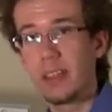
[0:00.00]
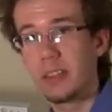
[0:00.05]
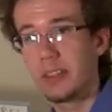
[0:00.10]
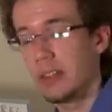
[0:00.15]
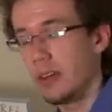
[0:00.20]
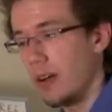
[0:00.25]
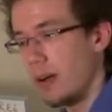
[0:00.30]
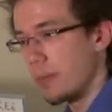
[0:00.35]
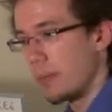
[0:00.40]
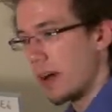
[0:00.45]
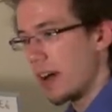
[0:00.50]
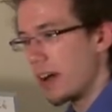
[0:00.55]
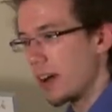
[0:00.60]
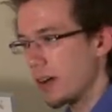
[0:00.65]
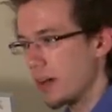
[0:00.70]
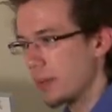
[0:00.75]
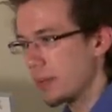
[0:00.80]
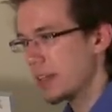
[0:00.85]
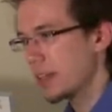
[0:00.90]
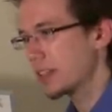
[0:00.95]
So a
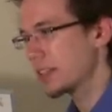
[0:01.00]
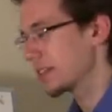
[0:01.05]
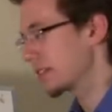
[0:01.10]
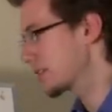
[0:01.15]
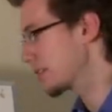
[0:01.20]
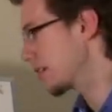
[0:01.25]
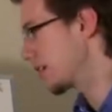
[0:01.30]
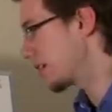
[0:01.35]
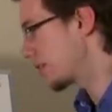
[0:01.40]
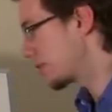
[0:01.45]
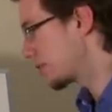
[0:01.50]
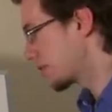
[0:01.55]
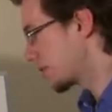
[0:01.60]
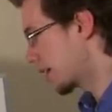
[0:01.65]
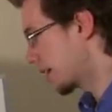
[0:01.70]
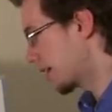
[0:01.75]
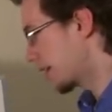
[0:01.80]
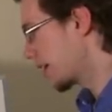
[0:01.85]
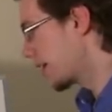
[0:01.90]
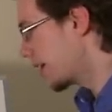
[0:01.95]
bar repeats itself
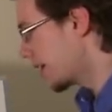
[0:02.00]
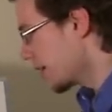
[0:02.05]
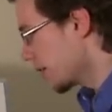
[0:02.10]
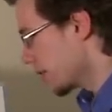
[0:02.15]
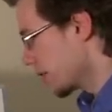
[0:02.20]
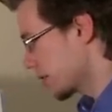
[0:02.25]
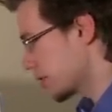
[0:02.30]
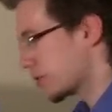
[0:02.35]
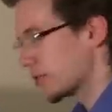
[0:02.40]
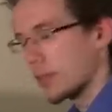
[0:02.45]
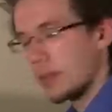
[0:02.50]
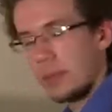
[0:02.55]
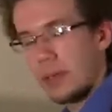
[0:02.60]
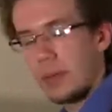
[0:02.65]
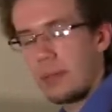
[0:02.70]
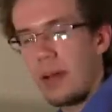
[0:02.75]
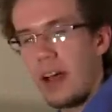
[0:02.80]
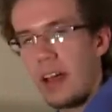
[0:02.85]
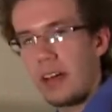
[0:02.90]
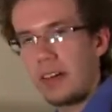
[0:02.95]
like with a
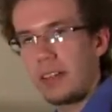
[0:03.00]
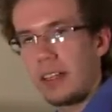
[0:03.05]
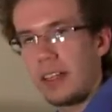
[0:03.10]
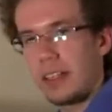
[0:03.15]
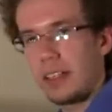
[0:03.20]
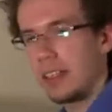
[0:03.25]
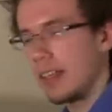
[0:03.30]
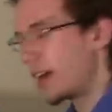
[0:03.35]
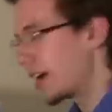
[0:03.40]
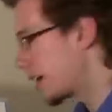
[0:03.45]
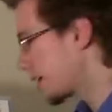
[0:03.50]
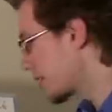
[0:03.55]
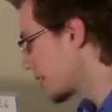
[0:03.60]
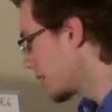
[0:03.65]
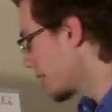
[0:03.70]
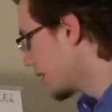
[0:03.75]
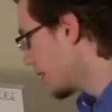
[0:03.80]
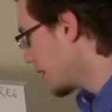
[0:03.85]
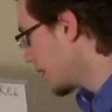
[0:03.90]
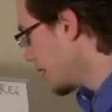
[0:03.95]
rhythmic pattern like that.
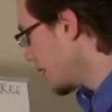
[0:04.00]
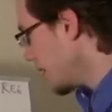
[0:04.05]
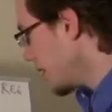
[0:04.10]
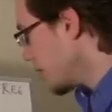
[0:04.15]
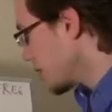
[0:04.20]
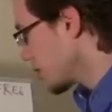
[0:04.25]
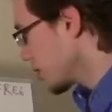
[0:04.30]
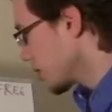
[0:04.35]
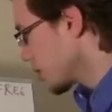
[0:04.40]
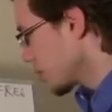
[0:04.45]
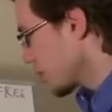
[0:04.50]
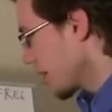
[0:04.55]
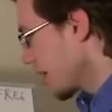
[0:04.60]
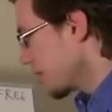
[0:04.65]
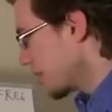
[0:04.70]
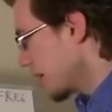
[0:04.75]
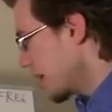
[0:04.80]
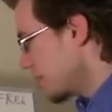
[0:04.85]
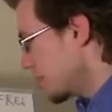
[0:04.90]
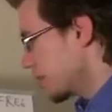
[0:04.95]
So it's a way
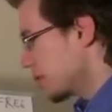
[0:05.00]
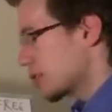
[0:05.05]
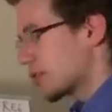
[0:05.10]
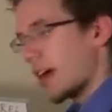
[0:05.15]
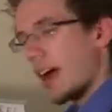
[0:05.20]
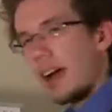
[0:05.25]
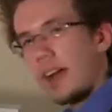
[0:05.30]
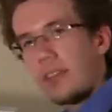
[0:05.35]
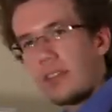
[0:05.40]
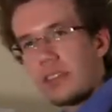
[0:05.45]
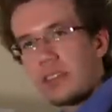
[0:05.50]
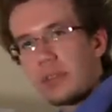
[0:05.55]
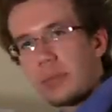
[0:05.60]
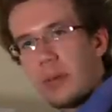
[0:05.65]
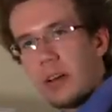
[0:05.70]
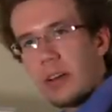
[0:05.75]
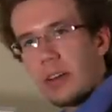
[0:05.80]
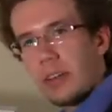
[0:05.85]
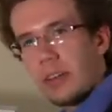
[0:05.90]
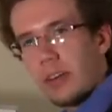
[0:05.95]
of keeping track of a
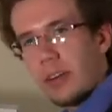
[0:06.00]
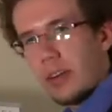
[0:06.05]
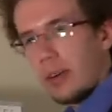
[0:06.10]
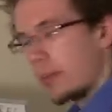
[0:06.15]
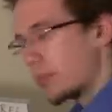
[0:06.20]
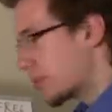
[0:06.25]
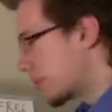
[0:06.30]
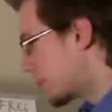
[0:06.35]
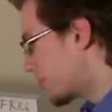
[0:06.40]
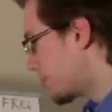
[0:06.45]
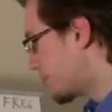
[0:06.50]
small group.